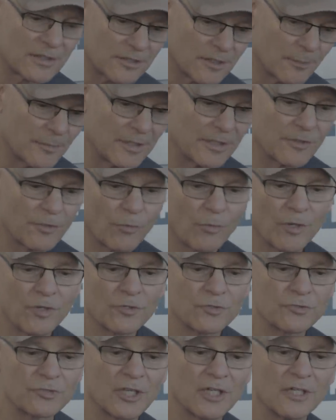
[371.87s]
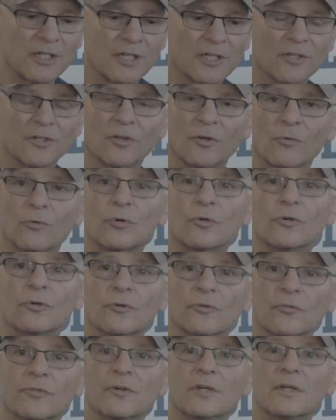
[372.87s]
To me, the runner's getting in the
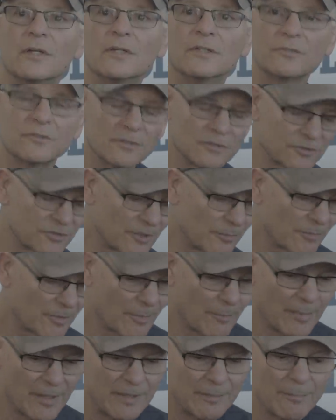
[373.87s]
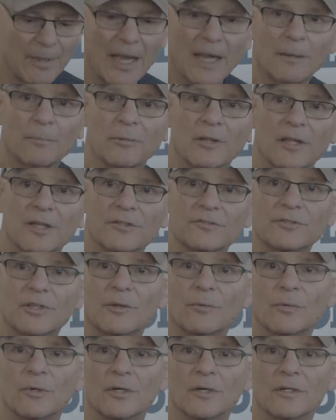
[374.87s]
groove. So some of the bend back plays they
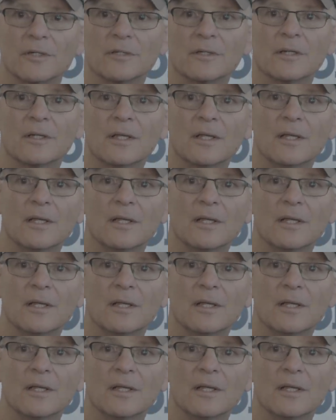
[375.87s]
run,